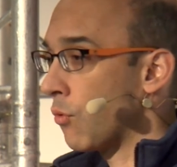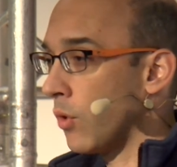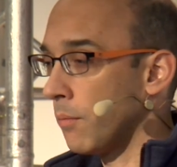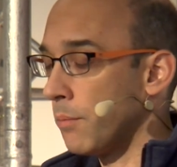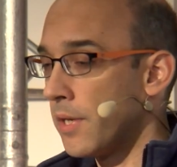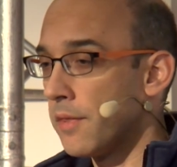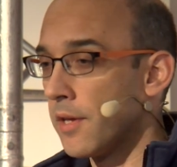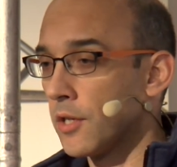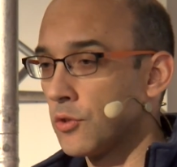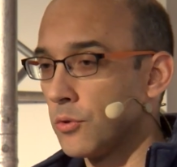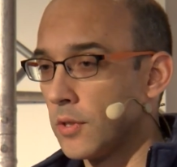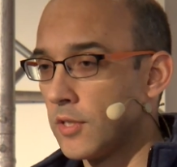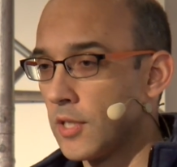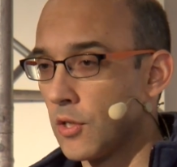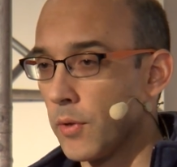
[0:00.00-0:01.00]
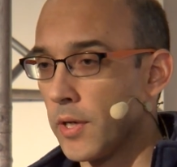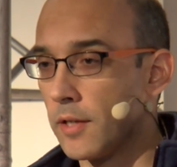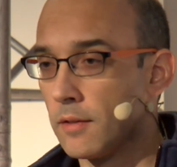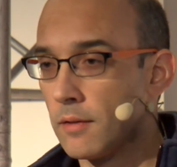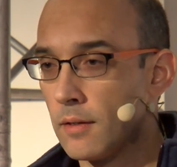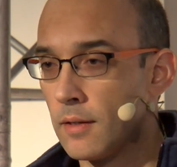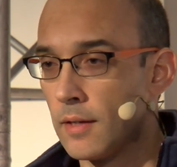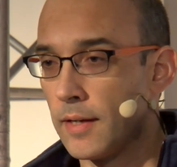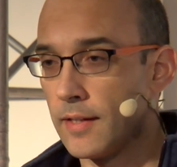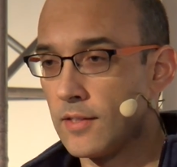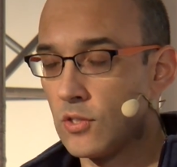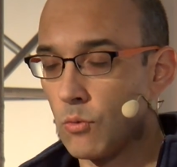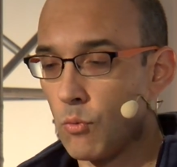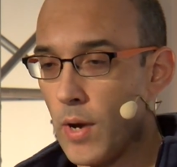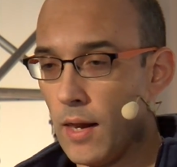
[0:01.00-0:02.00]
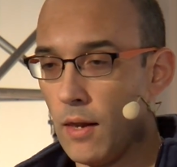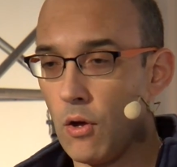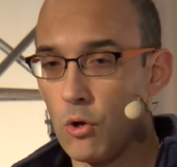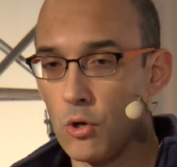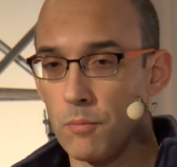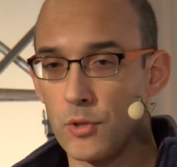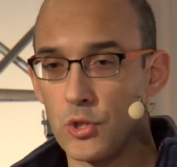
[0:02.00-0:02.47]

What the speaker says: will be there to integrate it. It's a well-oiled